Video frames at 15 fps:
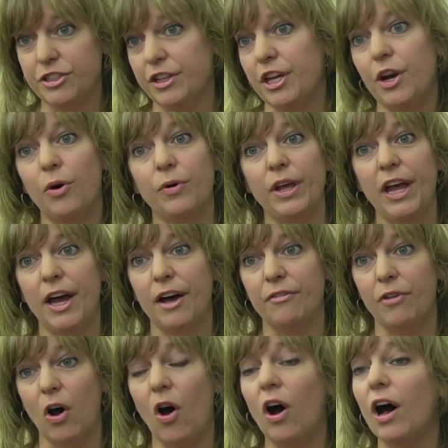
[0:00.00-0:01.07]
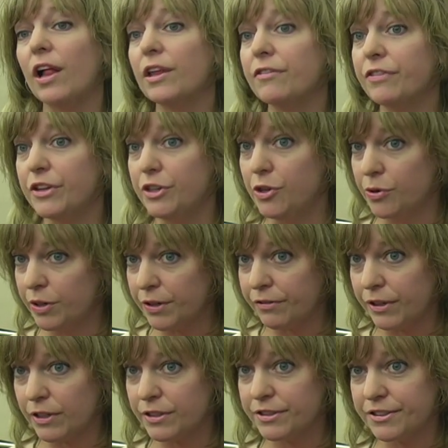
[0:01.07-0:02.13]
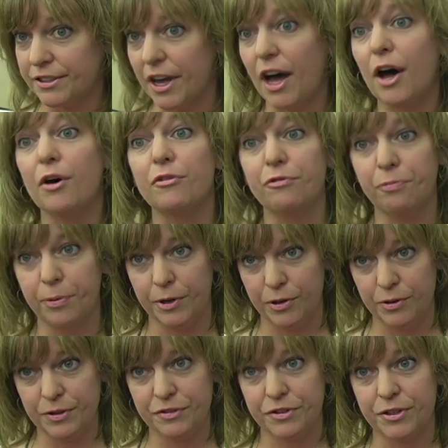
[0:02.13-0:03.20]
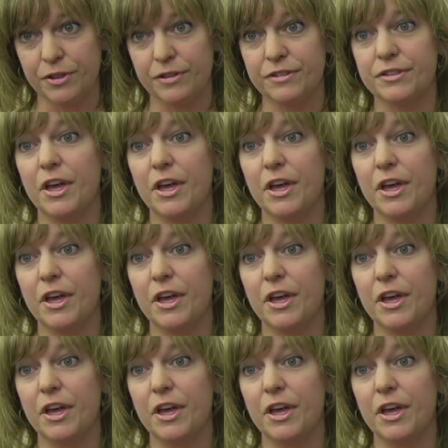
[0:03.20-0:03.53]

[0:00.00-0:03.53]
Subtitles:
They don't have all of the universe of producers,